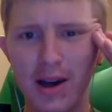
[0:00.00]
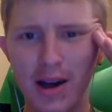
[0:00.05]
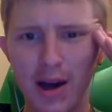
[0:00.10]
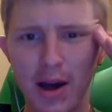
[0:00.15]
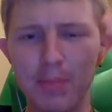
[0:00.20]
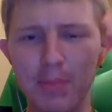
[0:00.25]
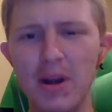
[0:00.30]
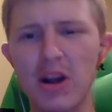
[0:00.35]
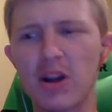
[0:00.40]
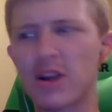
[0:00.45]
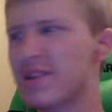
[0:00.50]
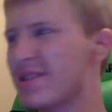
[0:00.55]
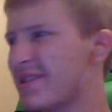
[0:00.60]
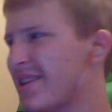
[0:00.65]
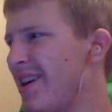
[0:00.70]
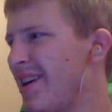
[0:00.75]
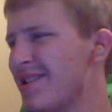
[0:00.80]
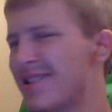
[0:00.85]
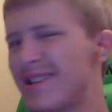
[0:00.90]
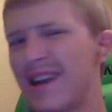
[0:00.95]
America's
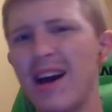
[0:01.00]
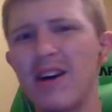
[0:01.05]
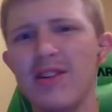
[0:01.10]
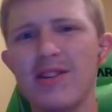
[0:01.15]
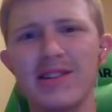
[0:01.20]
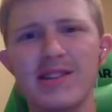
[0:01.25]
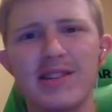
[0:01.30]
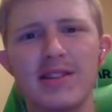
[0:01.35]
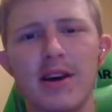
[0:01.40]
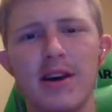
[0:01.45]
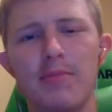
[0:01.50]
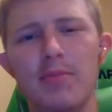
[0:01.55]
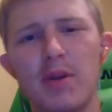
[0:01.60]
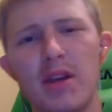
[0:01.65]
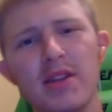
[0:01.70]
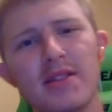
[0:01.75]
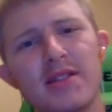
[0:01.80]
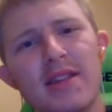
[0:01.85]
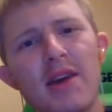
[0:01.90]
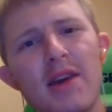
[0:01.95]
Got Talent stuff
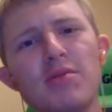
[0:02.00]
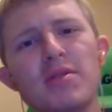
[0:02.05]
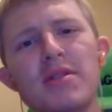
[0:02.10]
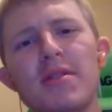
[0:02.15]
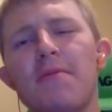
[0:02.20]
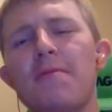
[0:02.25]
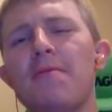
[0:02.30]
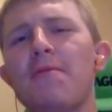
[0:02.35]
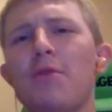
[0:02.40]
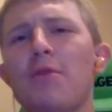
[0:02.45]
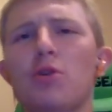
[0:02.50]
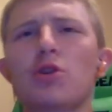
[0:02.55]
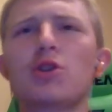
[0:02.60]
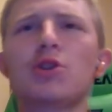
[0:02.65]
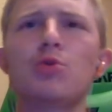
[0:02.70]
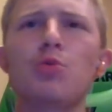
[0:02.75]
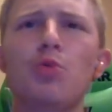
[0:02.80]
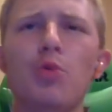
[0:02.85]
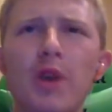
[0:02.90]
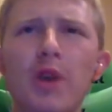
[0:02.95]
because that was the
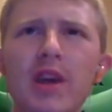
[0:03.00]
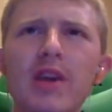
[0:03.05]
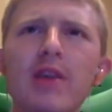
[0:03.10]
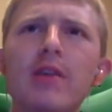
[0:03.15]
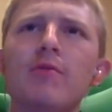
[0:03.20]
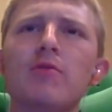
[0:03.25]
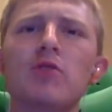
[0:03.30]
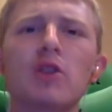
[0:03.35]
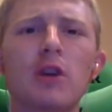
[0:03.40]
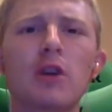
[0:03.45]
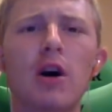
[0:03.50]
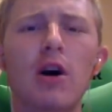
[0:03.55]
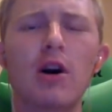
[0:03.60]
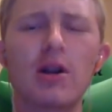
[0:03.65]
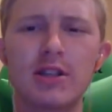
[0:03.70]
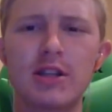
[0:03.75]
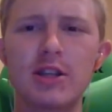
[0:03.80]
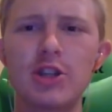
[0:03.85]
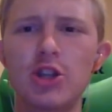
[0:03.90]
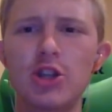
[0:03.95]
first week of the
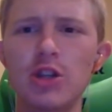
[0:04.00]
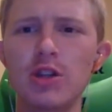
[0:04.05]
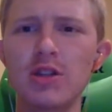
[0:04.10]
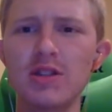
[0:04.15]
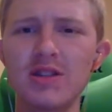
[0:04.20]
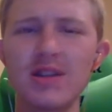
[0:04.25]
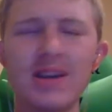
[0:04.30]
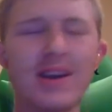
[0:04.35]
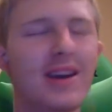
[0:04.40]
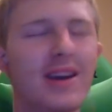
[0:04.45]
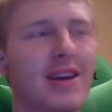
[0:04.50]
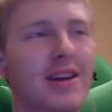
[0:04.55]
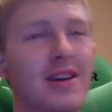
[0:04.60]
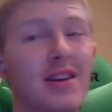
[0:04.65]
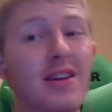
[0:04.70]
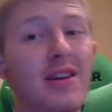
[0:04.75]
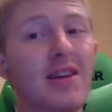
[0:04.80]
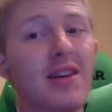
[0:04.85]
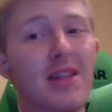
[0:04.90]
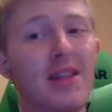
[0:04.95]
auditions,
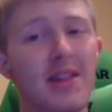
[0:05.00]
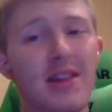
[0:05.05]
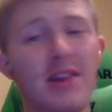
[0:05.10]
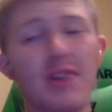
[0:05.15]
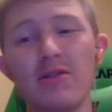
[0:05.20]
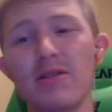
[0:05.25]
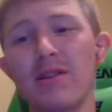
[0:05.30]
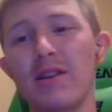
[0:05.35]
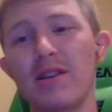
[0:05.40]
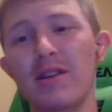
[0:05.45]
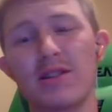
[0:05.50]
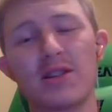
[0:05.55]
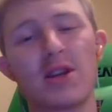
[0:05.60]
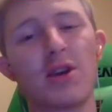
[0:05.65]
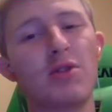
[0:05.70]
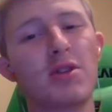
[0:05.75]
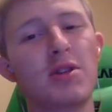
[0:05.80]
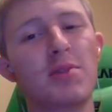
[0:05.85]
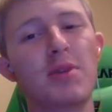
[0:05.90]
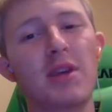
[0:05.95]
and there is
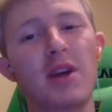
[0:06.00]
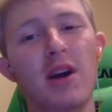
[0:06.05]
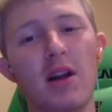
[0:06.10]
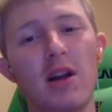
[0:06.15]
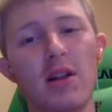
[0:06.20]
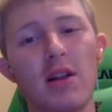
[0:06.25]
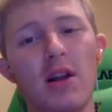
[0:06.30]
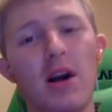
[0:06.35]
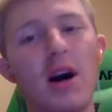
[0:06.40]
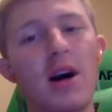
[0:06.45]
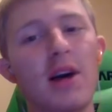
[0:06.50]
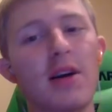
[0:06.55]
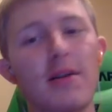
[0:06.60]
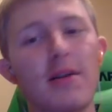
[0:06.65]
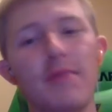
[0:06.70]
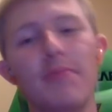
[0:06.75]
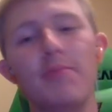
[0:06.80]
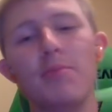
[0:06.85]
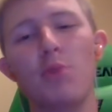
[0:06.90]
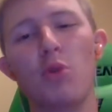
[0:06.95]
going to be a lot
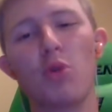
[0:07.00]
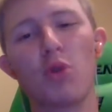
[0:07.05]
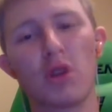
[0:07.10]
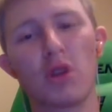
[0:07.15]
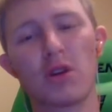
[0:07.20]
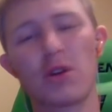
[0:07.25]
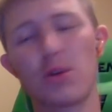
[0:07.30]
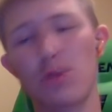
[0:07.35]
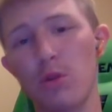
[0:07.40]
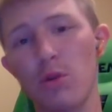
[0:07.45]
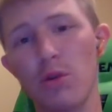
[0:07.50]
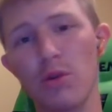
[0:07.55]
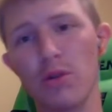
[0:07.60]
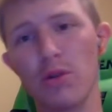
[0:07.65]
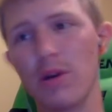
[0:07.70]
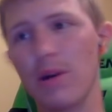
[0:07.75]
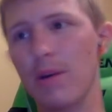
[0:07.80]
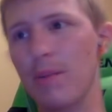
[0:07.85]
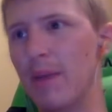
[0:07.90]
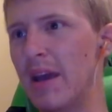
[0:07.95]
of more
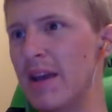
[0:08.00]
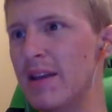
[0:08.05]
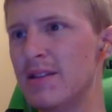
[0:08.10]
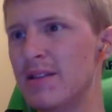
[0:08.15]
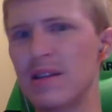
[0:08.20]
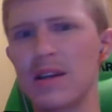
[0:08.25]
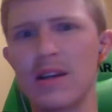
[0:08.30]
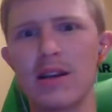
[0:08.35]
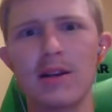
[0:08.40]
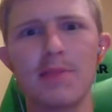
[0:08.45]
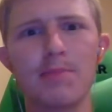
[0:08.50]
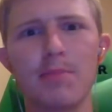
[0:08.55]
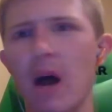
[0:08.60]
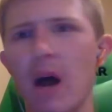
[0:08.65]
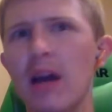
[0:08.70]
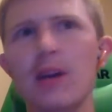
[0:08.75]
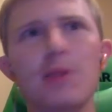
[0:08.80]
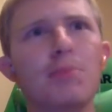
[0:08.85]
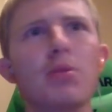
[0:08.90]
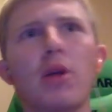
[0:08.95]
cool, amazing,
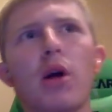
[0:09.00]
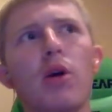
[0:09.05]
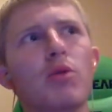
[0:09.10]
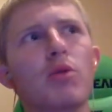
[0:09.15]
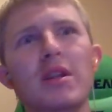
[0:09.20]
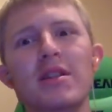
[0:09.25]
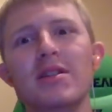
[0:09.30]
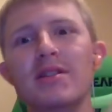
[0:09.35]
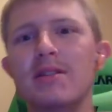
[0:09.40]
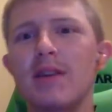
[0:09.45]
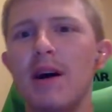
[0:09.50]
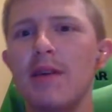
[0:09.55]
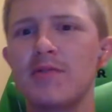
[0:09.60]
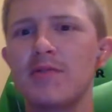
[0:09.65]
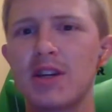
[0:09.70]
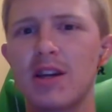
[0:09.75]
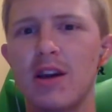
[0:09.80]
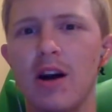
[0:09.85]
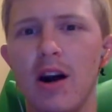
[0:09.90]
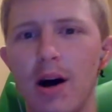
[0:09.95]
mind-blowing stuff to
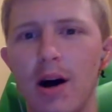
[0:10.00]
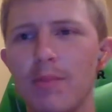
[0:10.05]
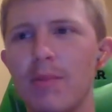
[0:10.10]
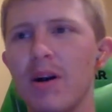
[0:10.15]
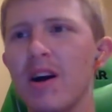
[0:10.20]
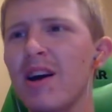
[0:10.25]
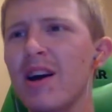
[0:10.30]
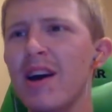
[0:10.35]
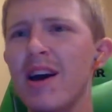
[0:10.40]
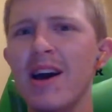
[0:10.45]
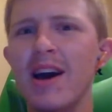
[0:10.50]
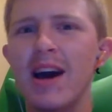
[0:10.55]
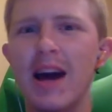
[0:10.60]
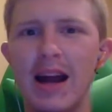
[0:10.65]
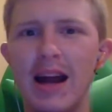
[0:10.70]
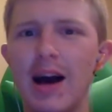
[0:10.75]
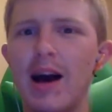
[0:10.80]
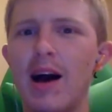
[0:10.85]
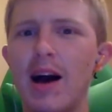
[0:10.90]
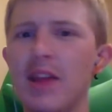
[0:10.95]
come.
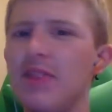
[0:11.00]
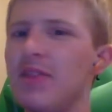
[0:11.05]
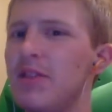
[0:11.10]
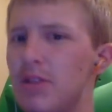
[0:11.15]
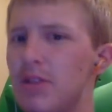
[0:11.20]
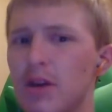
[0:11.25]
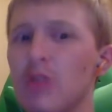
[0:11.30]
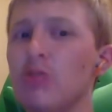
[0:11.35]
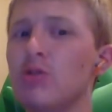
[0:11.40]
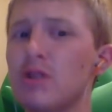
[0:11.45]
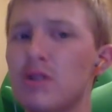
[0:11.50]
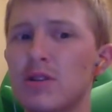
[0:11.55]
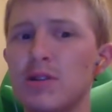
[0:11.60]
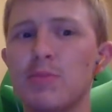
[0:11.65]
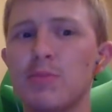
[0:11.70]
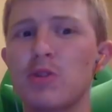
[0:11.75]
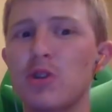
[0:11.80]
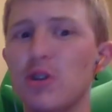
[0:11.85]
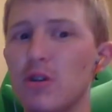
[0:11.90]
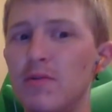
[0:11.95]
And those are
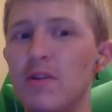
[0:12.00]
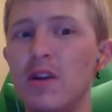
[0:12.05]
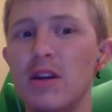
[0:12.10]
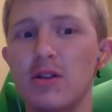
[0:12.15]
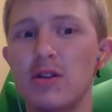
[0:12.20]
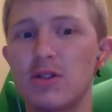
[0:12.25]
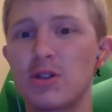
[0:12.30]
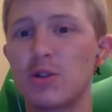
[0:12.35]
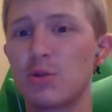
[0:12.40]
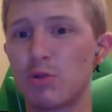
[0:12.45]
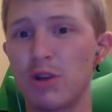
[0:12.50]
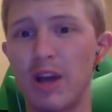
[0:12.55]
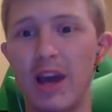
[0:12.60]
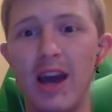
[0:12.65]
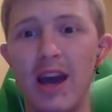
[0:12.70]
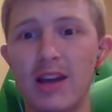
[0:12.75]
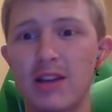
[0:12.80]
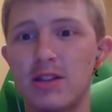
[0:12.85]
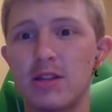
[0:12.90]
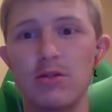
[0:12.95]
some good videos to
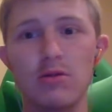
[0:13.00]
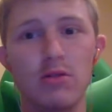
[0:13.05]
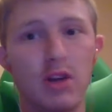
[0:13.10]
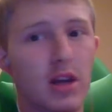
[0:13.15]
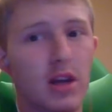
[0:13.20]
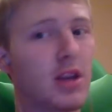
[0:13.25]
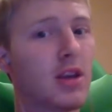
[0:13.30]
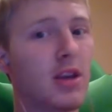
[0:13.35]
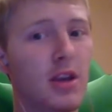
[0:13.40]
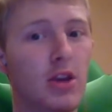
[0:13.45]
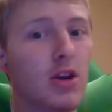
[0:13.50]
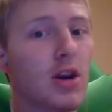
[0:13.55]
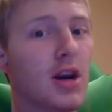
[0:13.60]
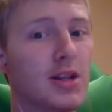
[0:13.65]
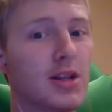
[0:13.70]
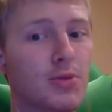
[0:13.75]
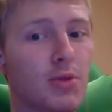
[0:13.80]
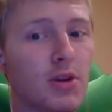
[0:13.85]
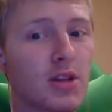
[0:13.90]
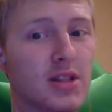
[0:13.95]
react to. Like, you
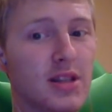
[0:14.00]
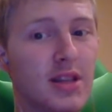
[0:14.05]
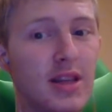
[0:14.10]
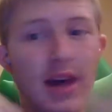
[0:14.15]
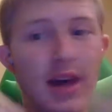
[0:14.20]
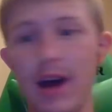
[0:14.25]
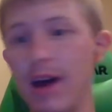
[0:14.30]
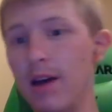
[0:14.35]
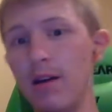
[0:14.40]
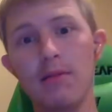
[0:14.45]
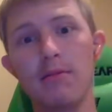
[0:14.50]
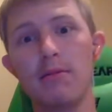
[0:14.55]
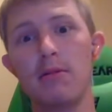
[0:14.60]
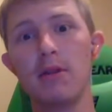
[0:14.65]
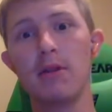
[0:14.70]
guys want to see that?